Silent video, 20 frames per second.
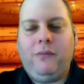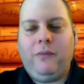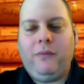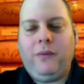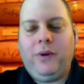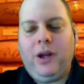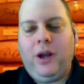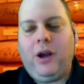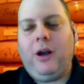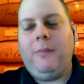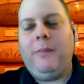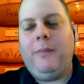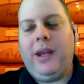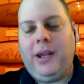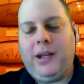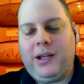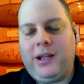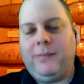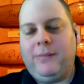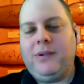we all
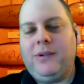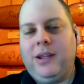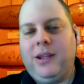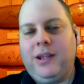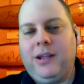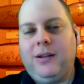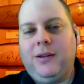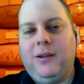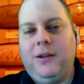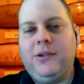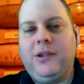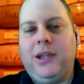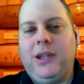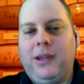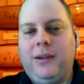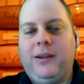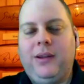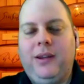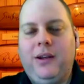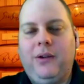may come to the conclusion
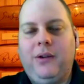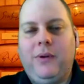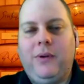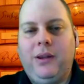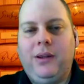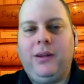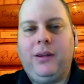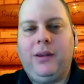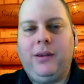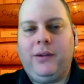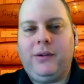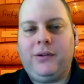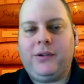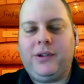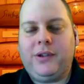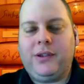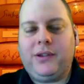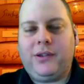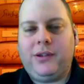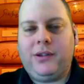that, you know what, there's
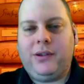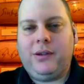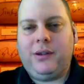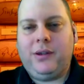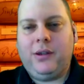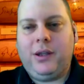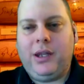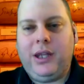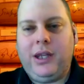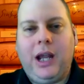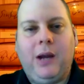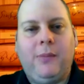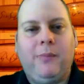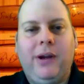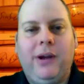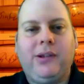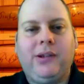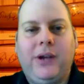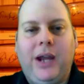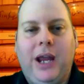just the
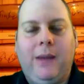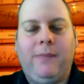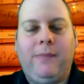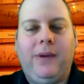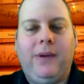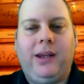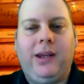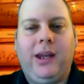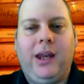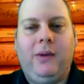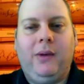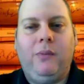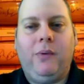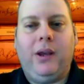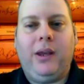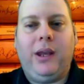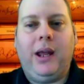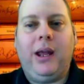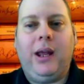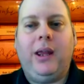outbreaks are happening and
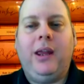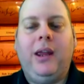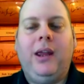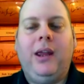whatnot.